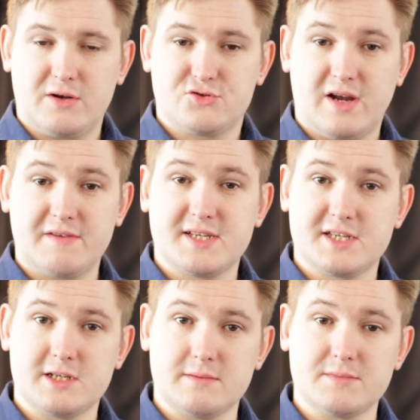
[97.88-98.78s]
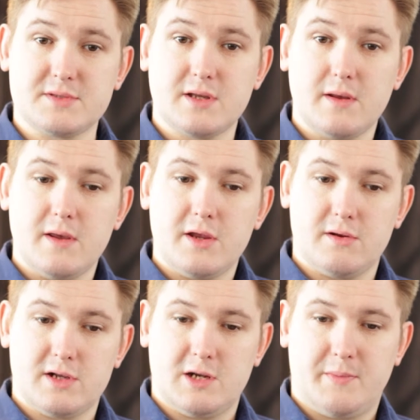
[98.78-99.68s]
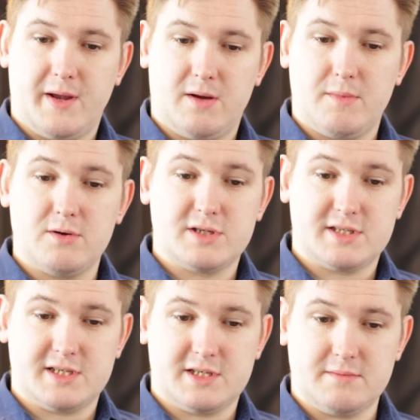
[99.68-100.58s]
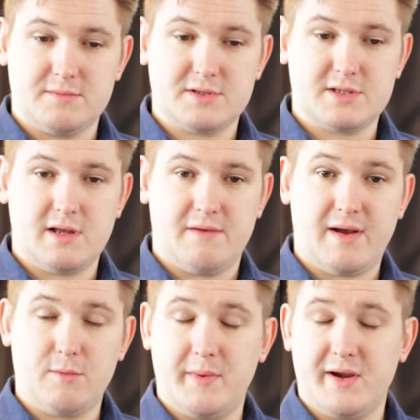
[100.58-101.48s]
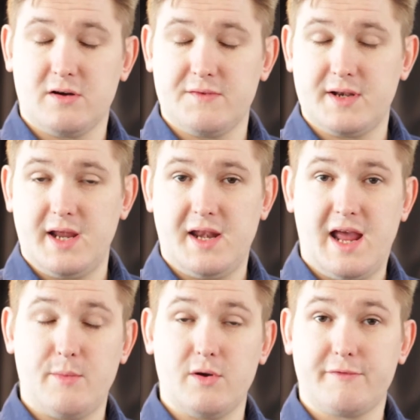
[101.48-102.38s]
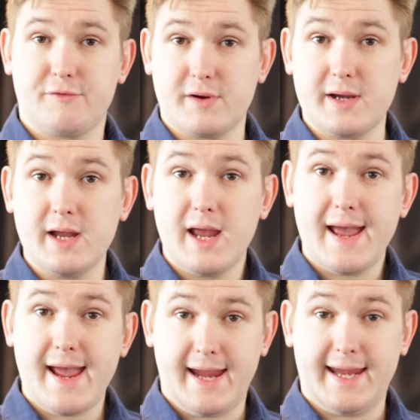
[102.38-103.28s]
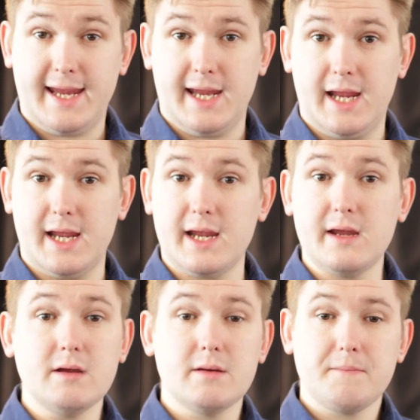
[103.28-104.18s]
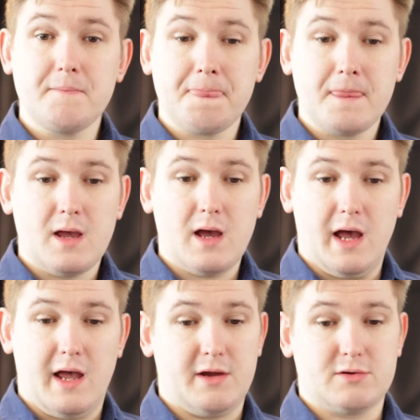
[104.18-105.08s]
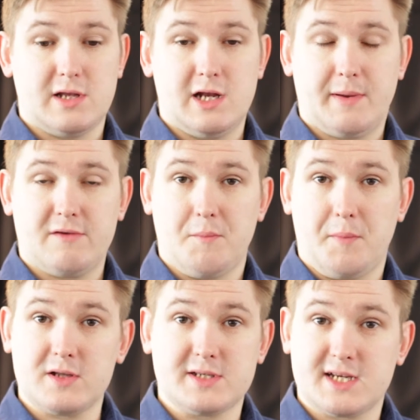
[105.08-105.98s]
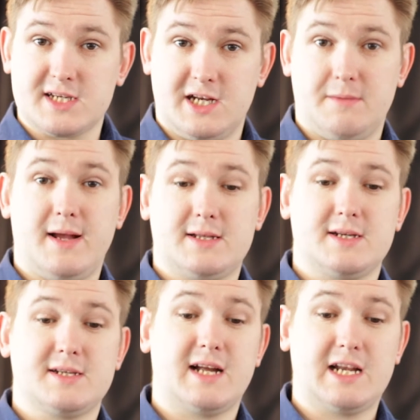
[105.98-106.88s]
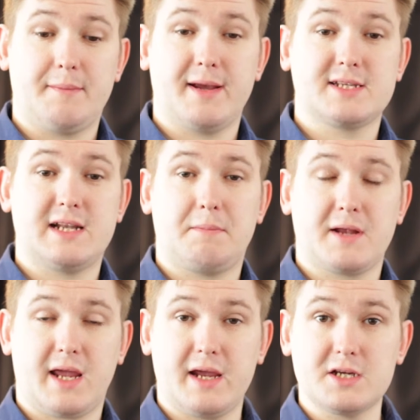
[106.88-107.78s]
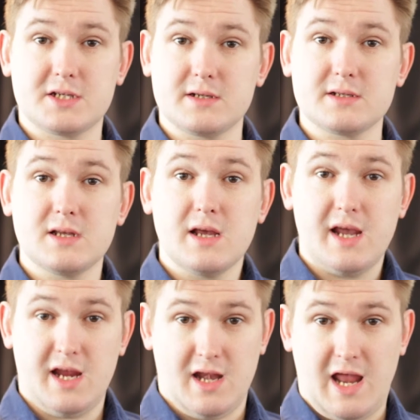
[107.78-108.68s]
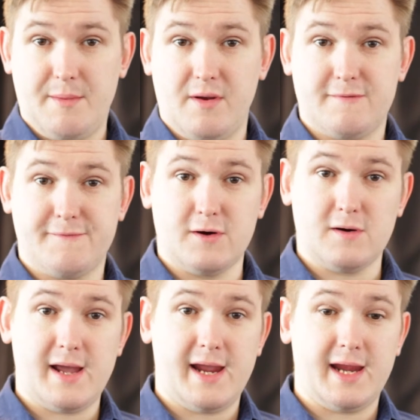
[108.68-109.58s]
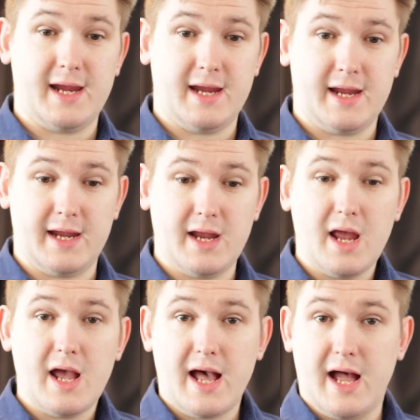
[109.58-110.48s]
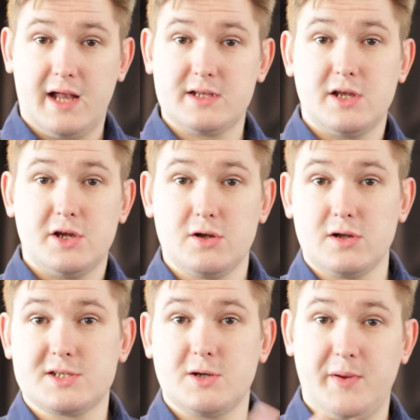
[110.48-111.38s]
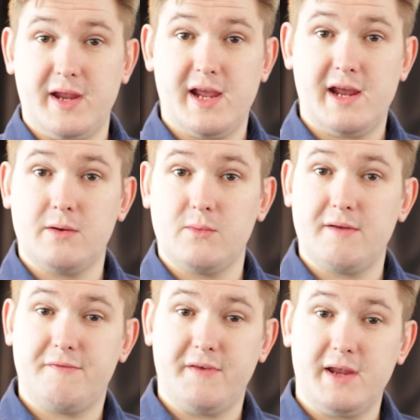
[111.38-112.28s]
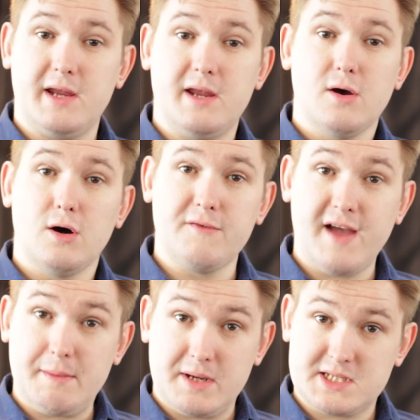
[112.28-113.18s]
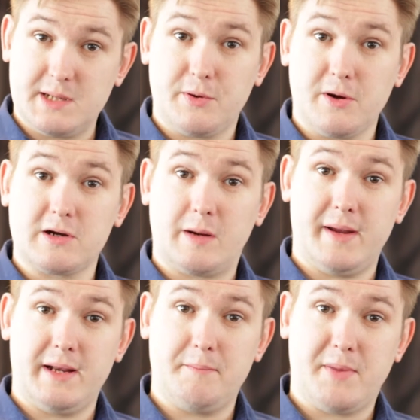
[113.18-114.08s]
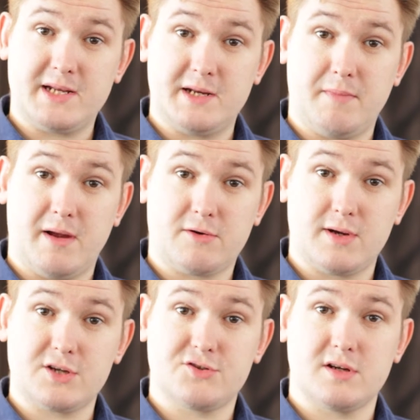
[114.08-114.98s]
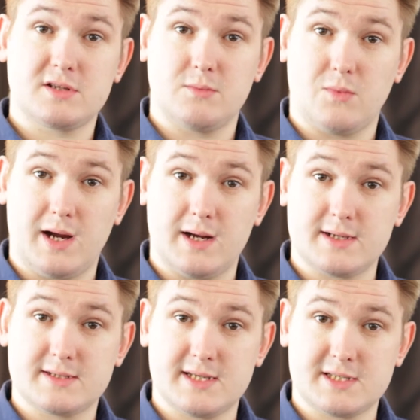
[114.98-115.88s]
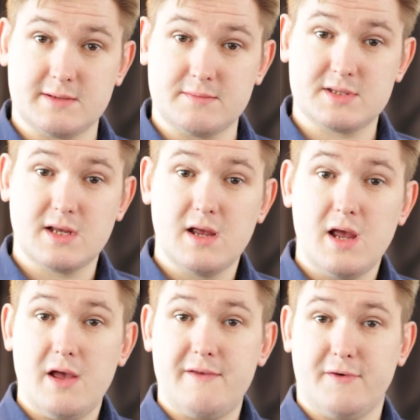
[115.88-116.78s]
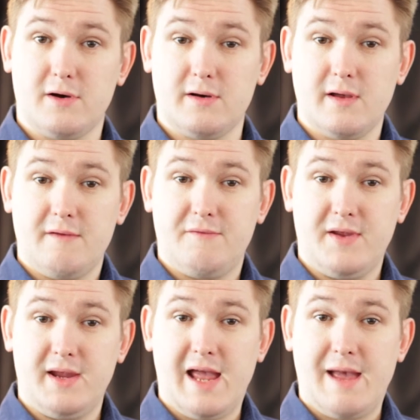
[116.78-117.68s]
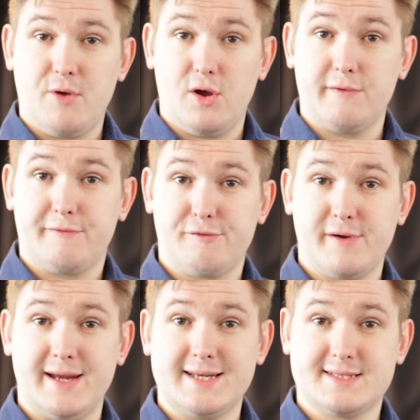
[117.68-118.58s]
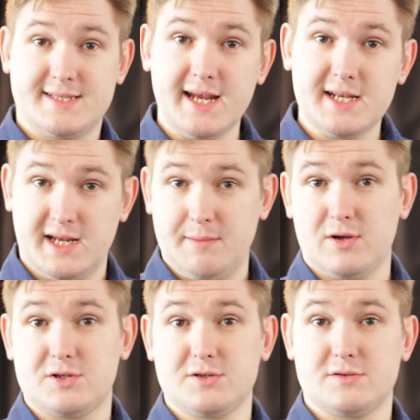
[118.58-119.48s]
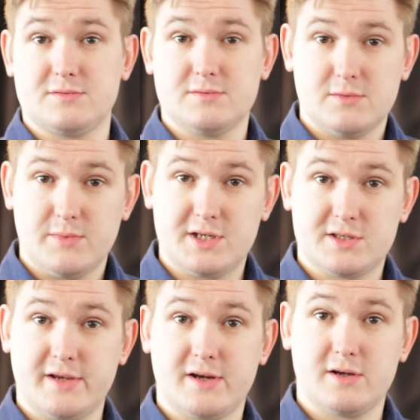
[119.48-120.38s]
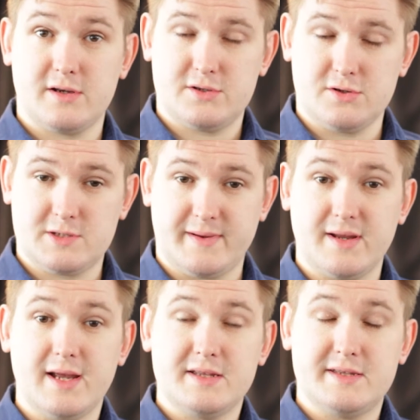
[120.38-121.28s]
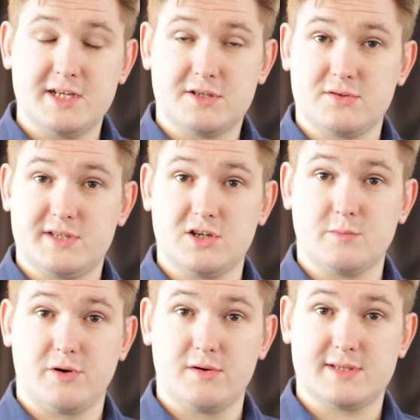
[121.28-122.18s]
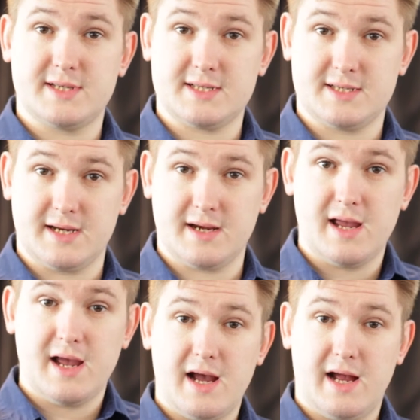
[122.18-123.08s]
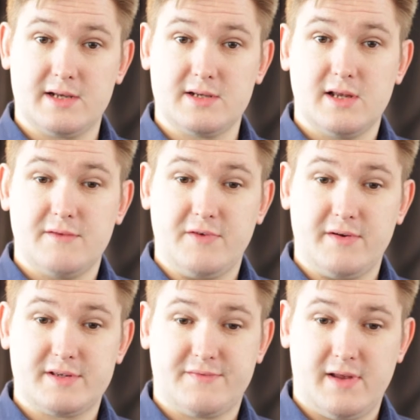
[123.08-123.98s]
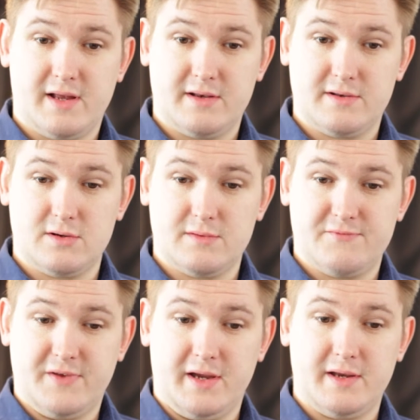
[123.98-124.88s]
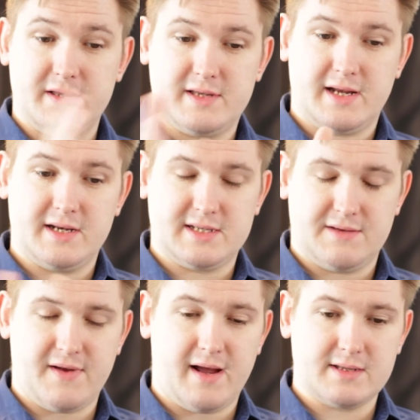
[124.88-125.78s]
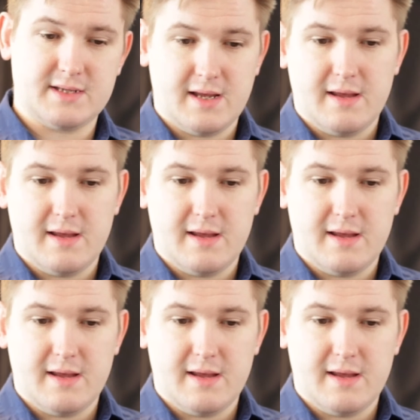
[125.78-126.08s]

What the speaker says: drive systems, you'll learn about motor systems, and that will be covered in MO3 AEE. You'll learn about robotics, kinematics, dynamics, and applications in MO4 AEE, and you'll also be in with the other MSc program in embedded microelectronics and wireless systems for the MO3 CDE module, which talks about digital signal processing and the techniques like that.